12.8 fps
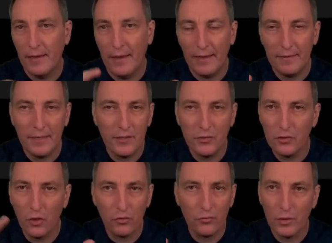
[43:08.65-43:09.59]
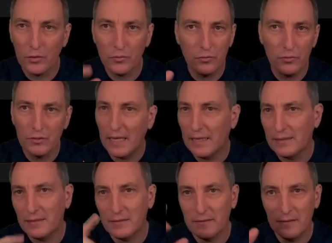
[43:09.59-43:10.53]
I think you don't want to do that.
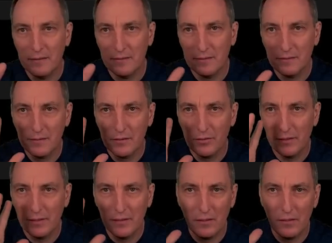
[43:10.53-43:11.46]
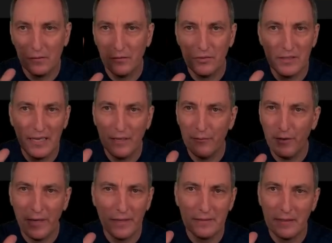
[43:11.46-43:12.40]
It's created a lot of side
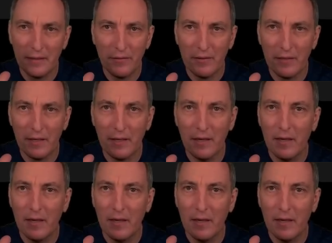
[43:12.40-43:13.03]
effects and everything.